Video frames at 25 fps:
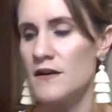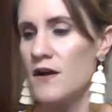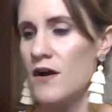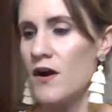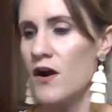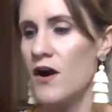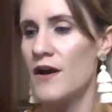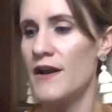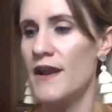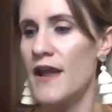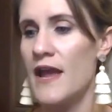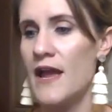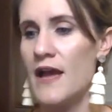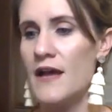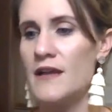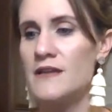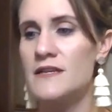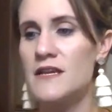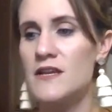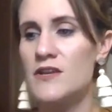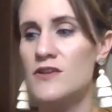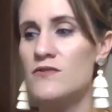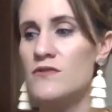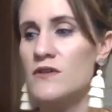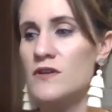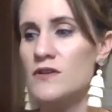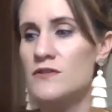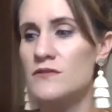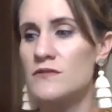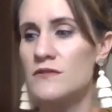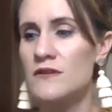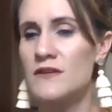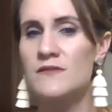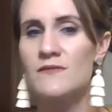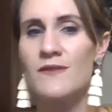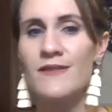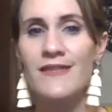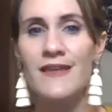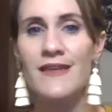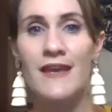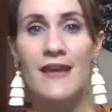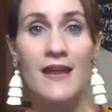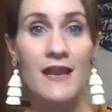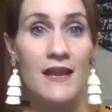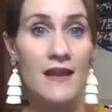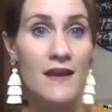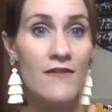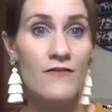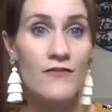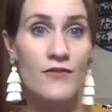on hand. And you can do this with
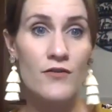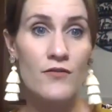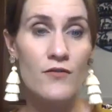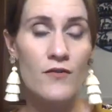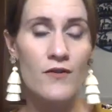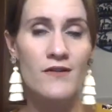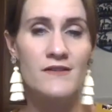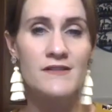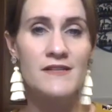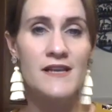any of your oils.